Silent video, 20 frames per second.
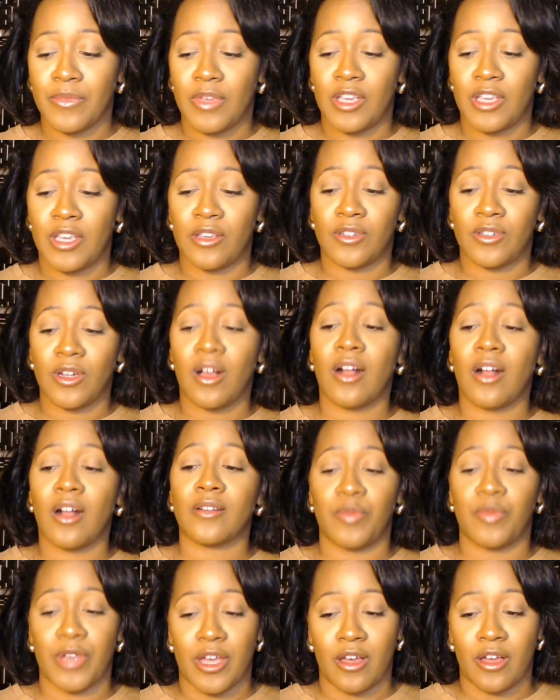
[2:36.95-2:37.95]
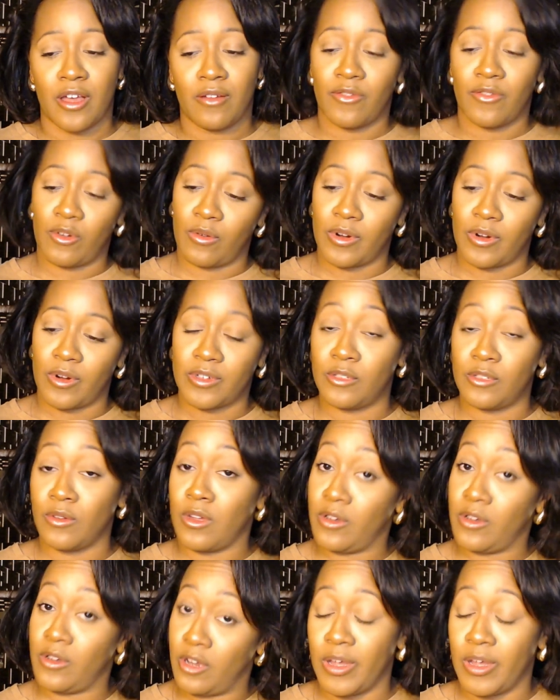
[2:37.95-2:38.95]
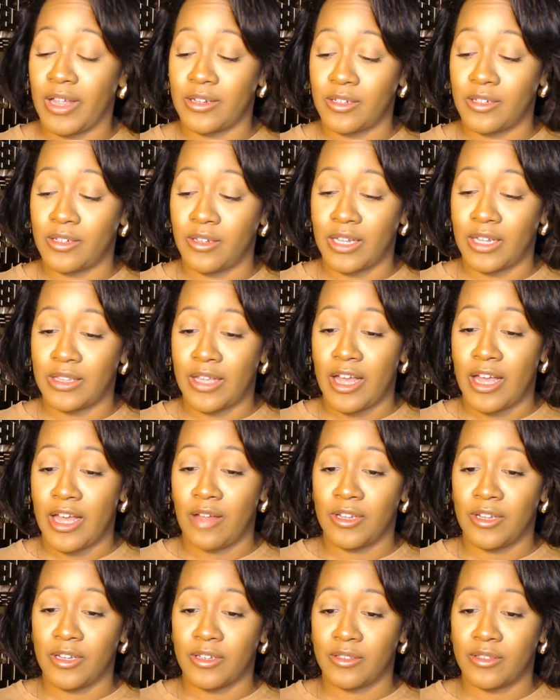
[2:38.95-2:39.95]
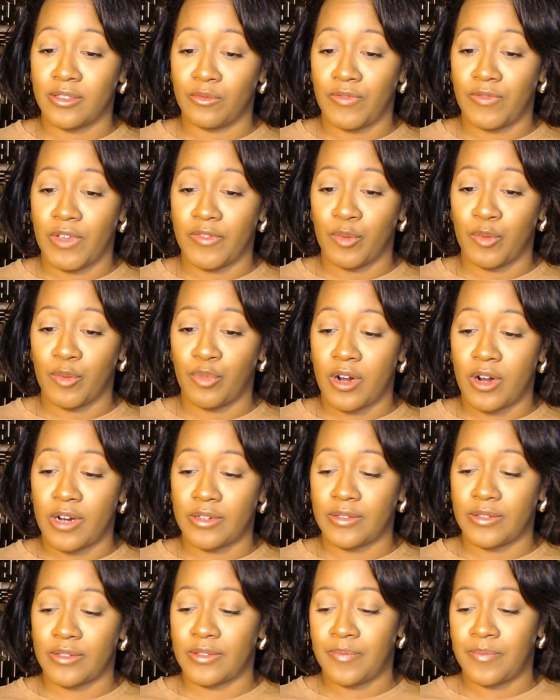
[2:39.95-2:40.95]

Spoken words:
And you talked about, of course, you all know I like to look at the outlook. It's one of my favorite parts.